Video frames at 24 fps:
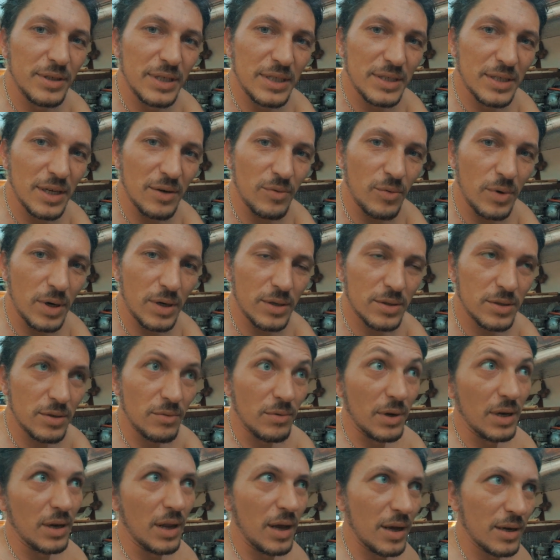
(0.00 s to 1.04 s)
diesel works.
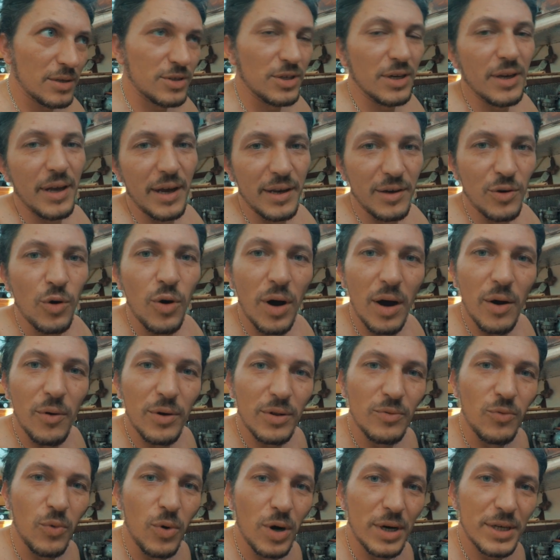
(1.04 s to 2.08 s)
Well, actually I know how
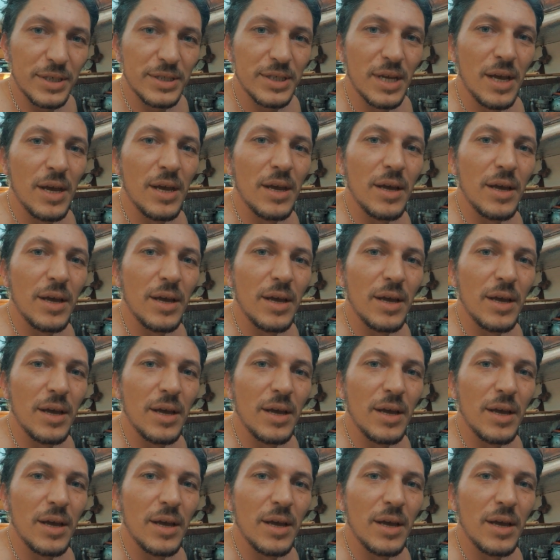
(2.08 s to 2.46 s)
it works.